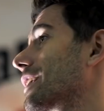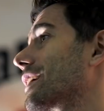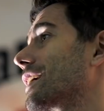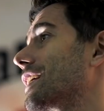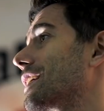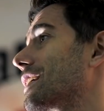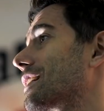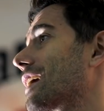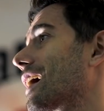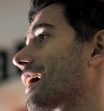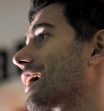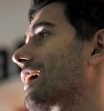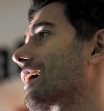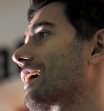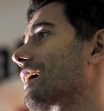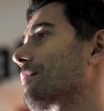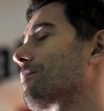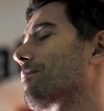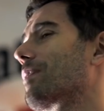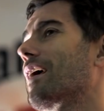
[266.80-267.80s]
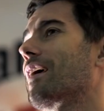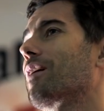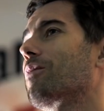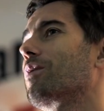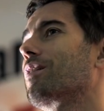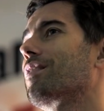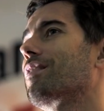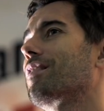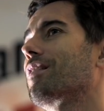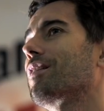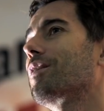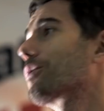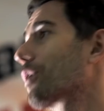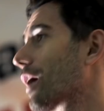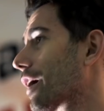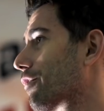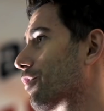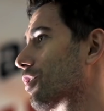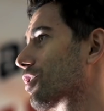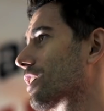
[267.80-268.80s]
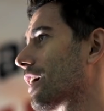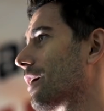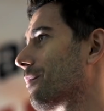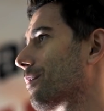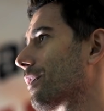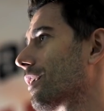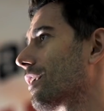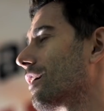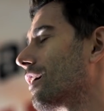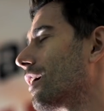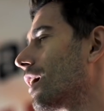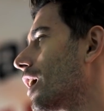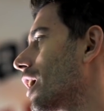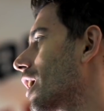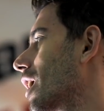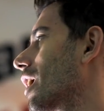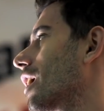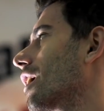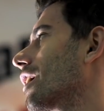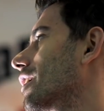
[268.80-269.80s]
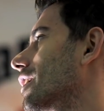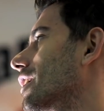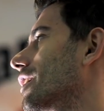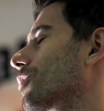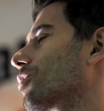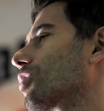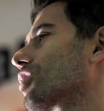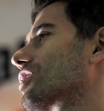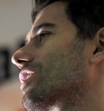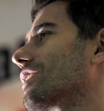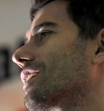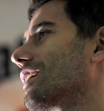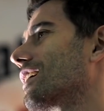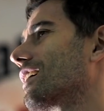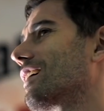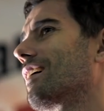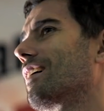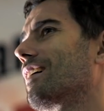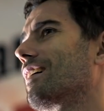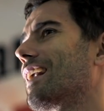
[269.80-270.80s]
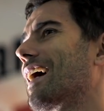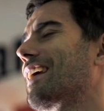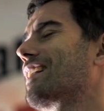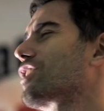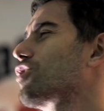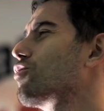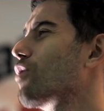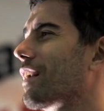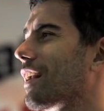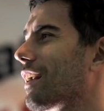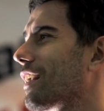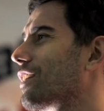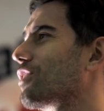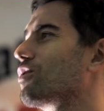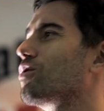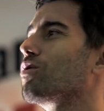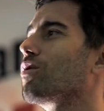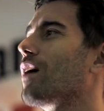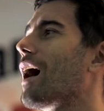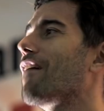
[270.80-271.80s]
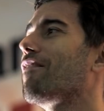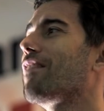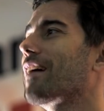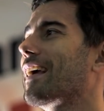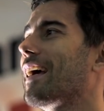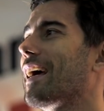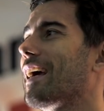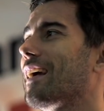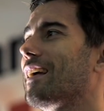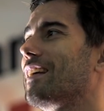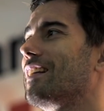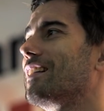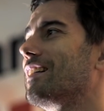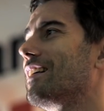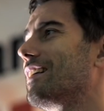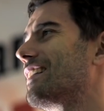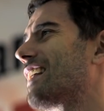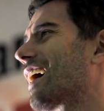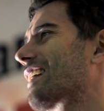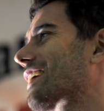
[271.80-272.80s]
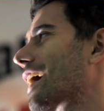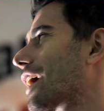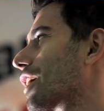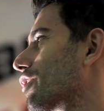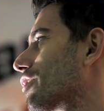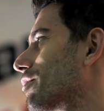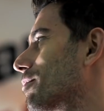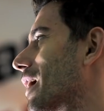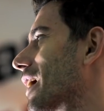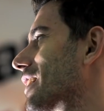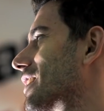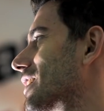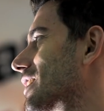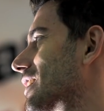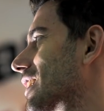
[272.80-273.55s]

in Egypt, I playing with Greg, for example. It was like adrenaline you have again in that kind of matches.